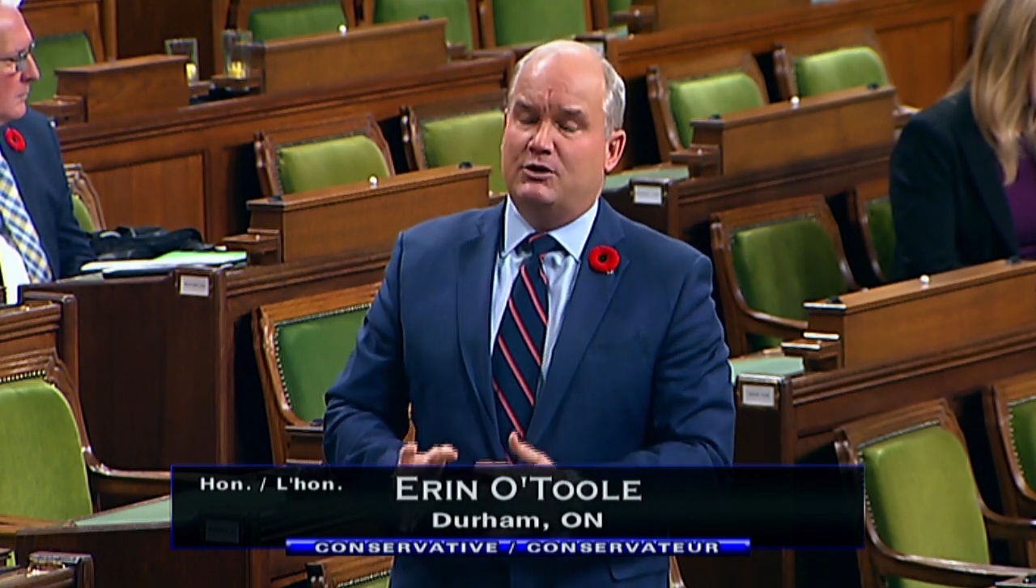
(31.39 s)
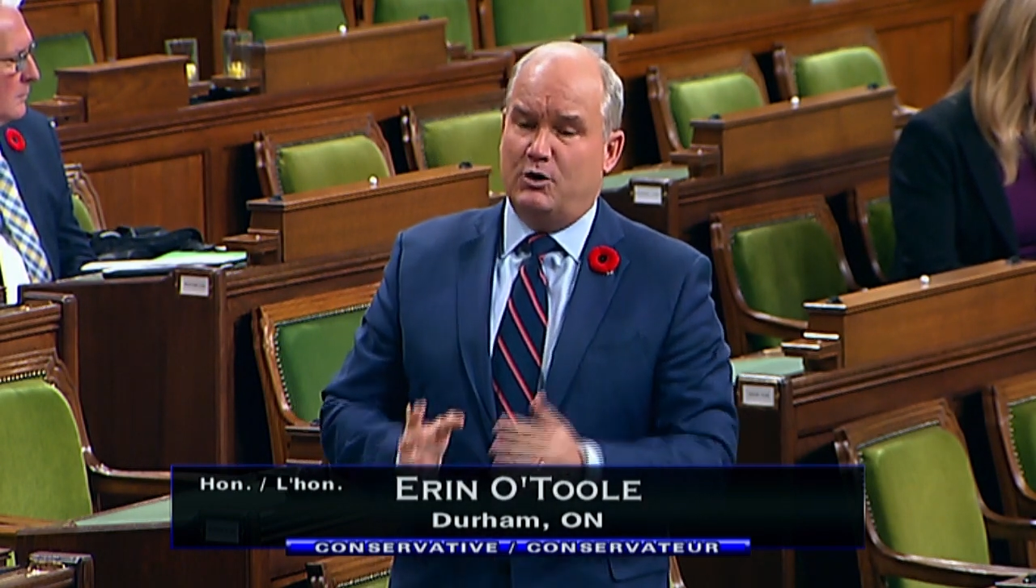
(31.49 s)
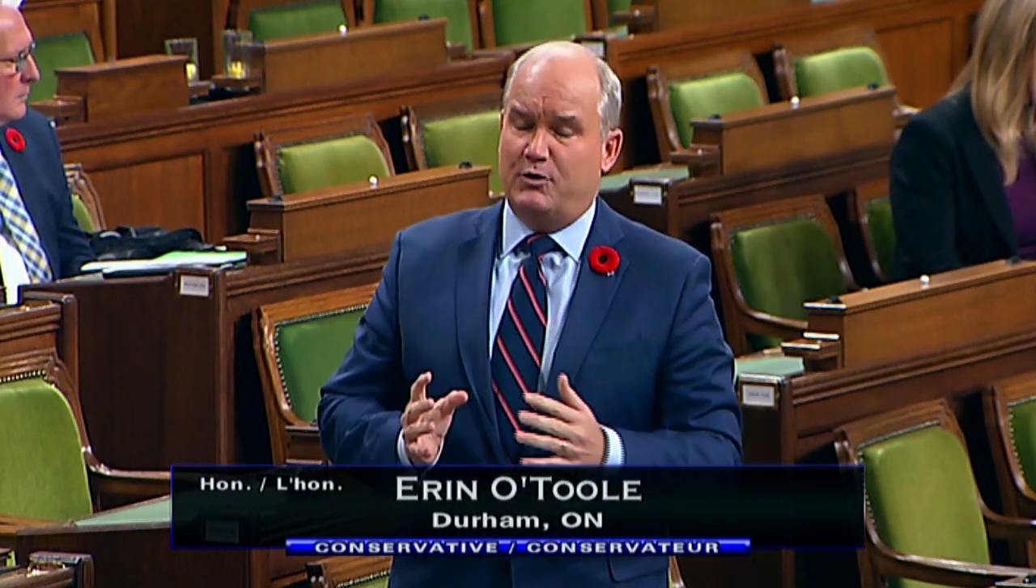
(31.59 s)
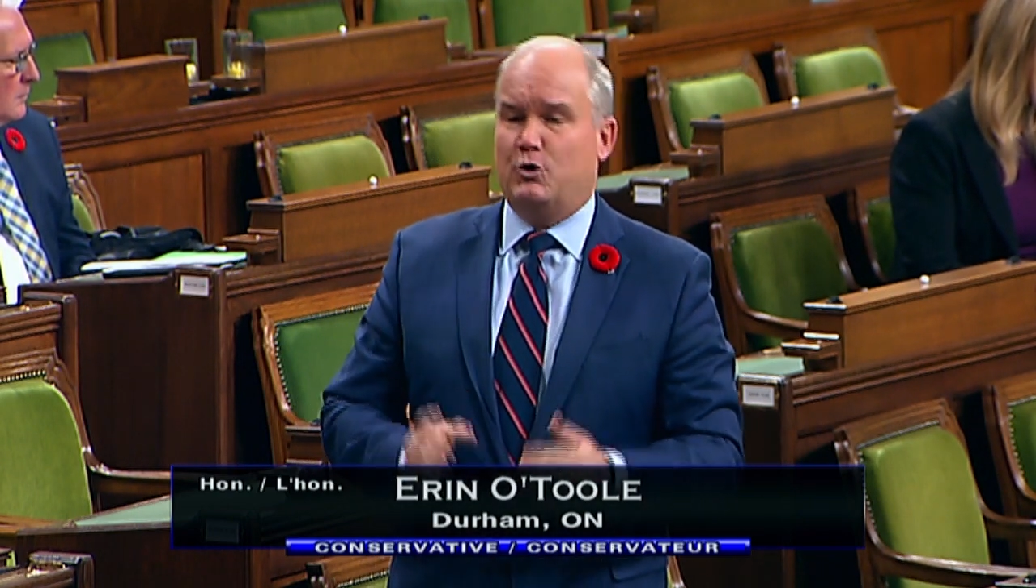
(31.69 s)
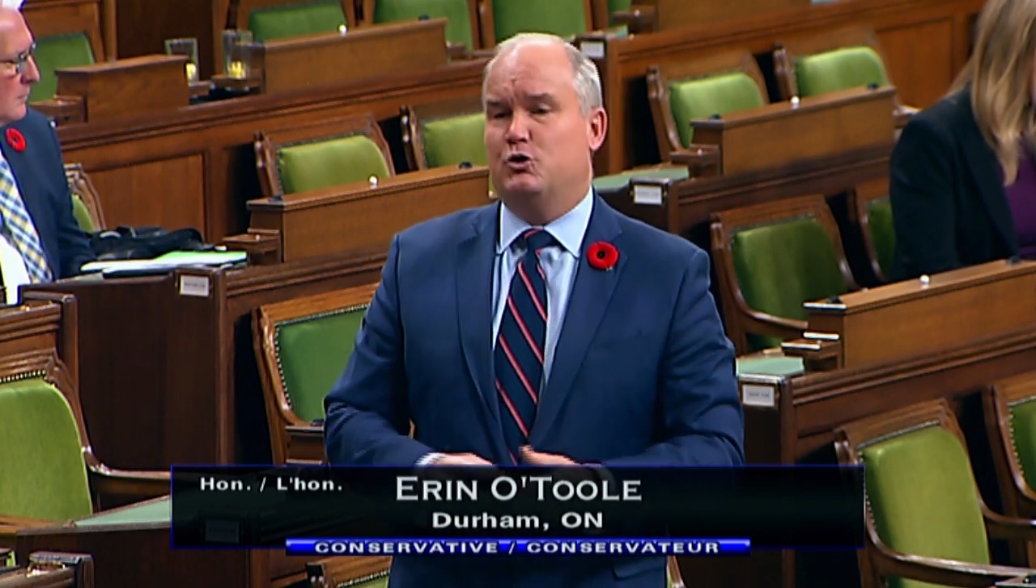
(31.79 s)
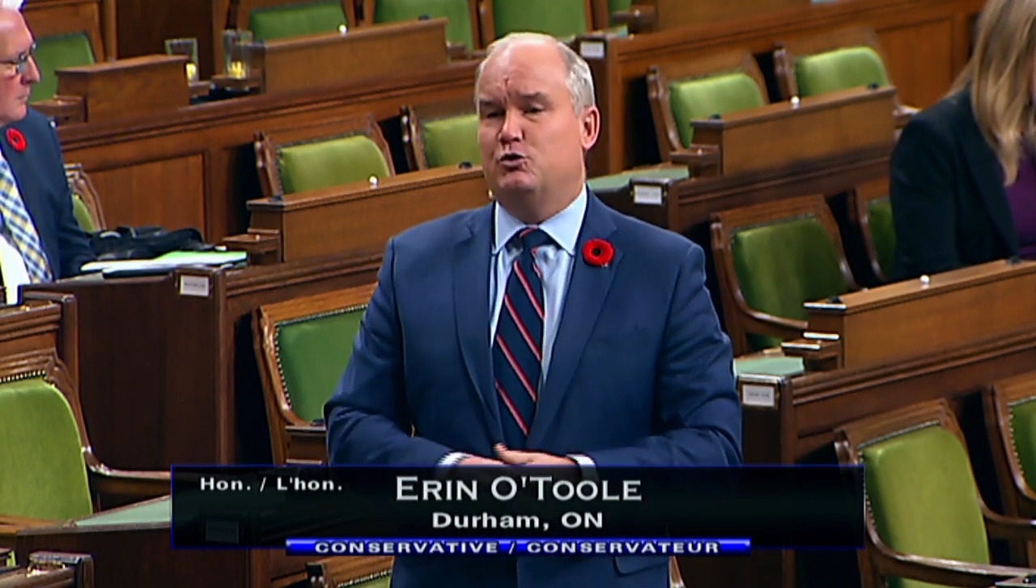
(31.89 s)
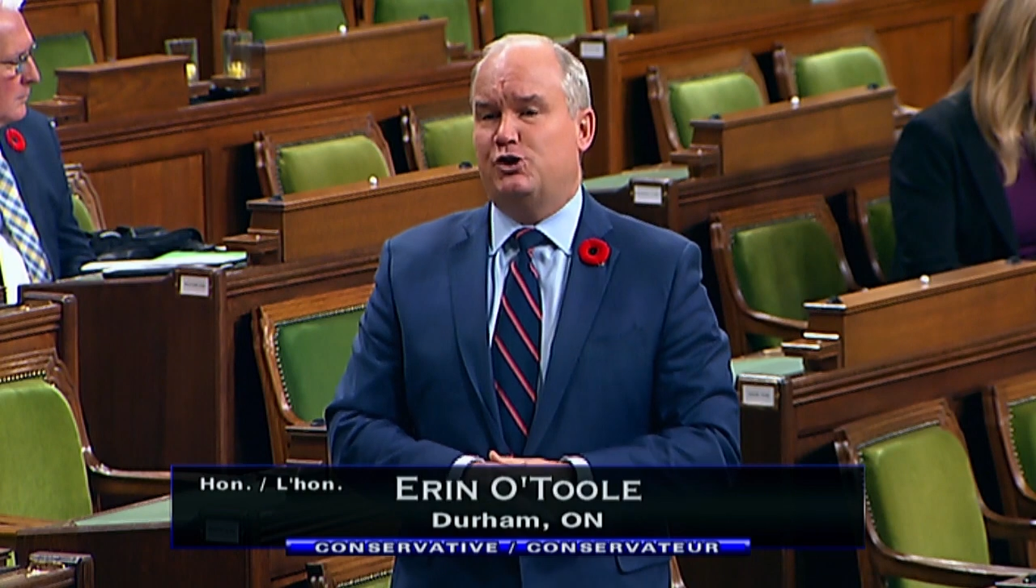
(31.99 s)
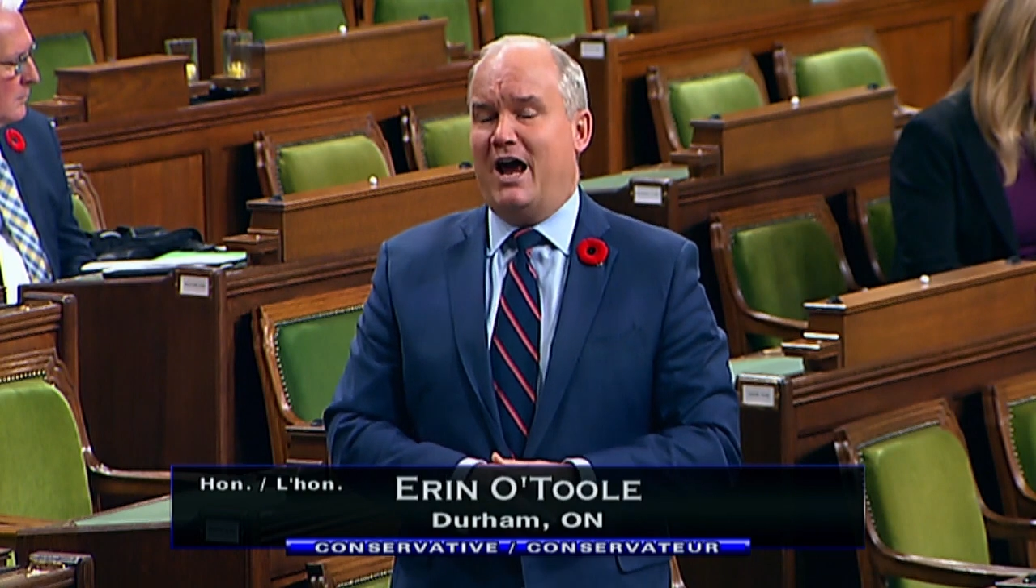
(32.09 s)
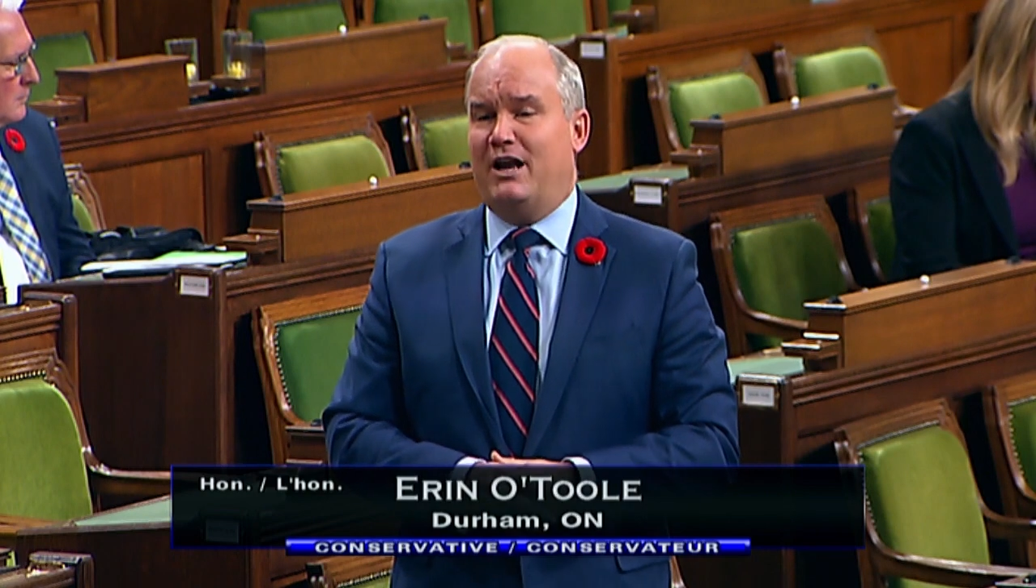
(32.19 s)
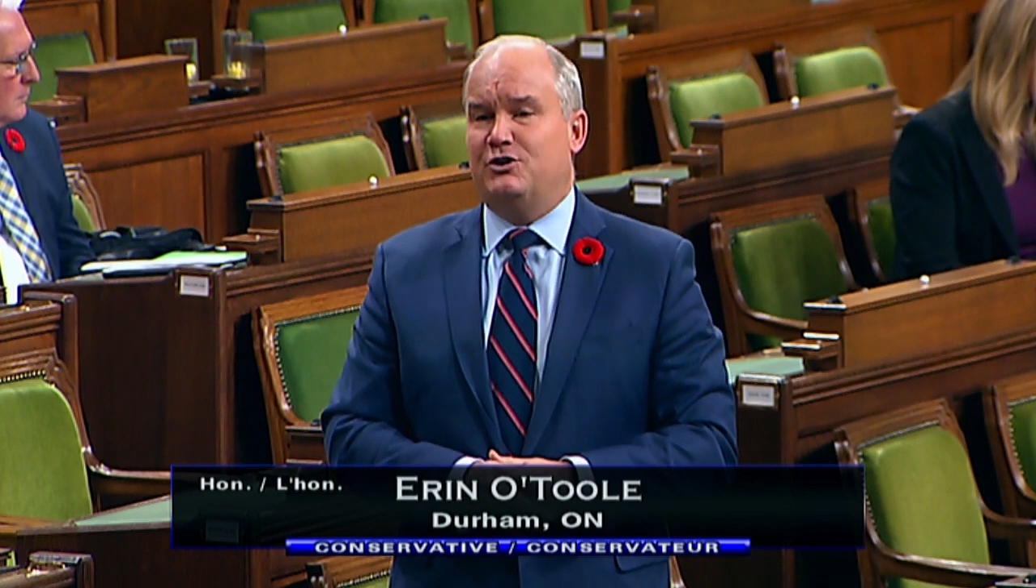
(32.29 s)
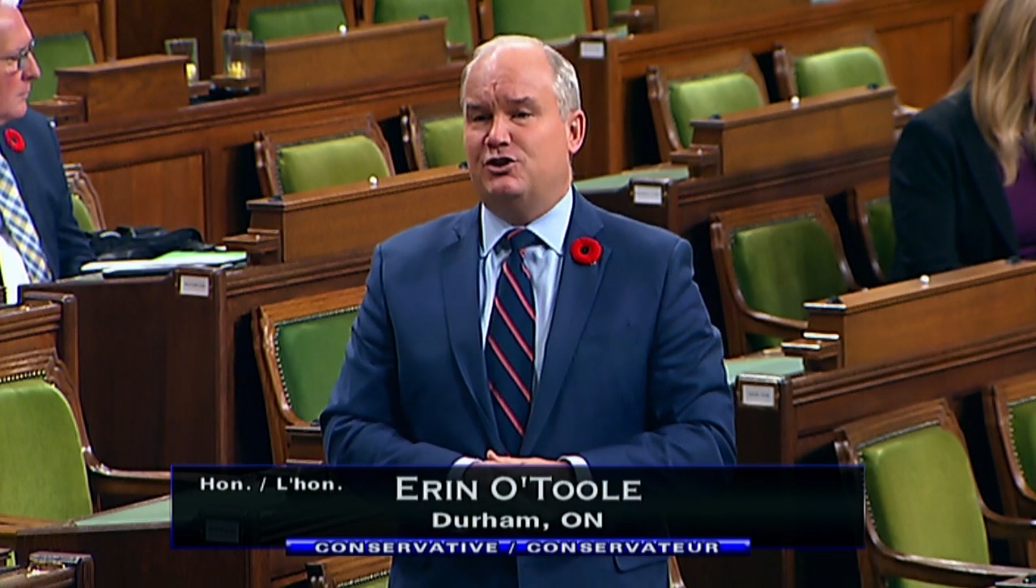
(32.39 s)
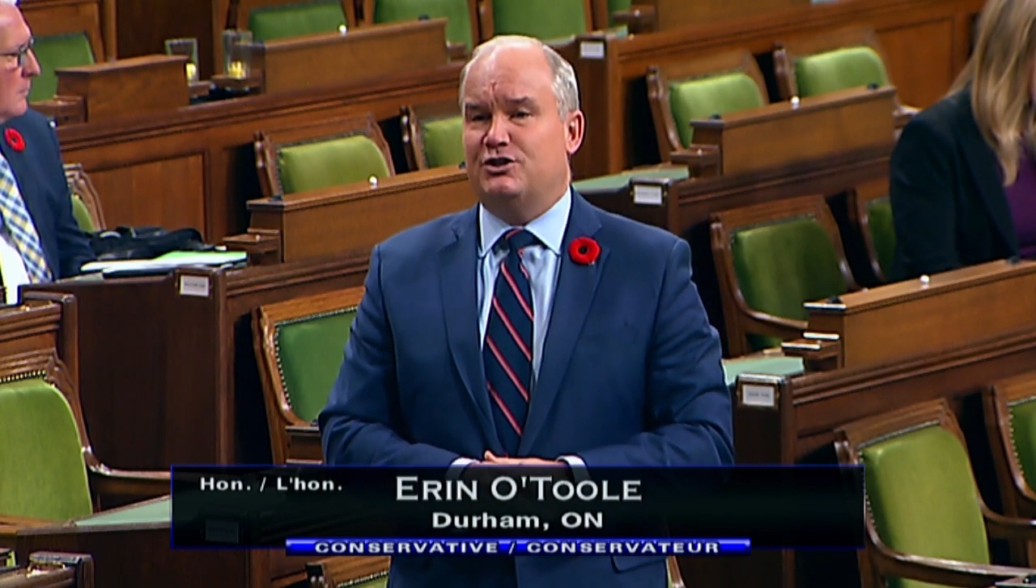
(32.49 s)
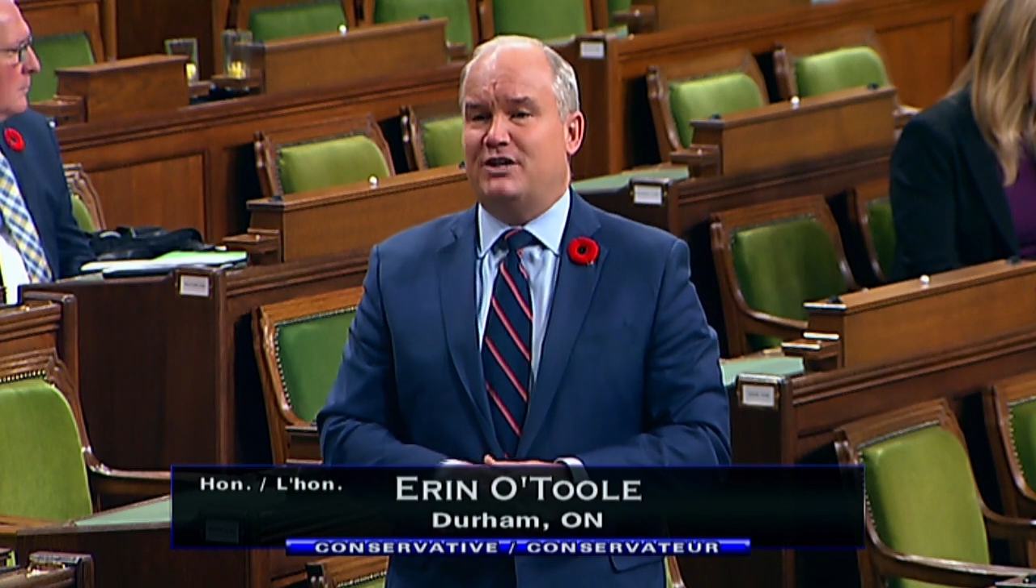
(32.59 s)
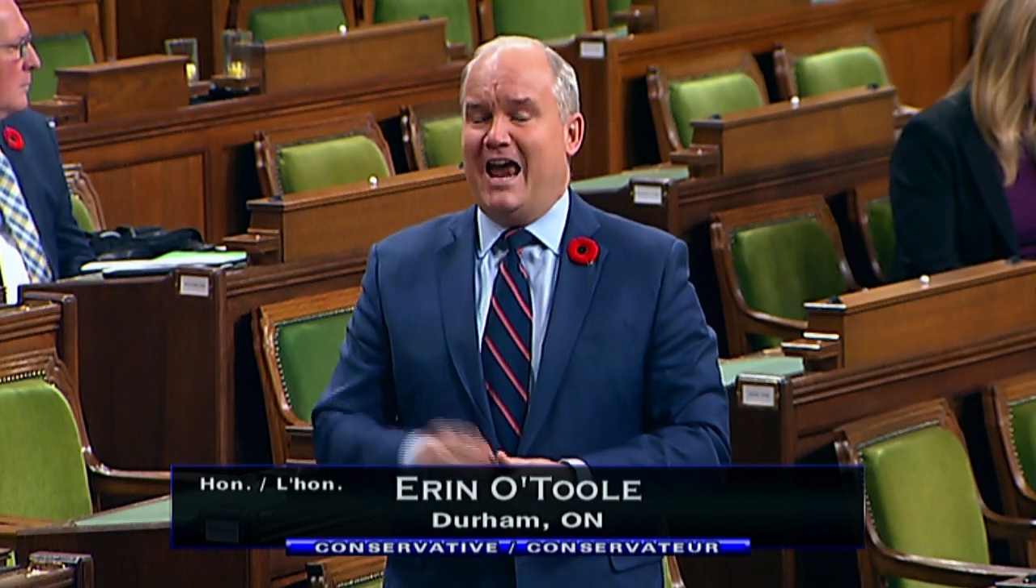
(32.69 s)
to their new challenges